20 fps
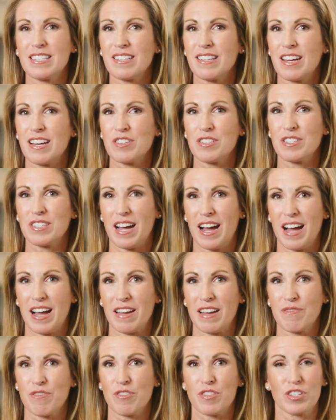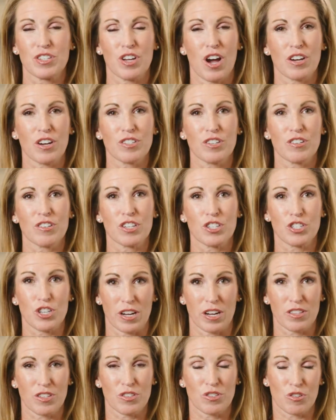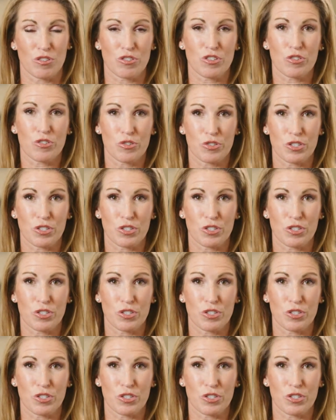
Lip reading: allows time for the doctor to check the surgical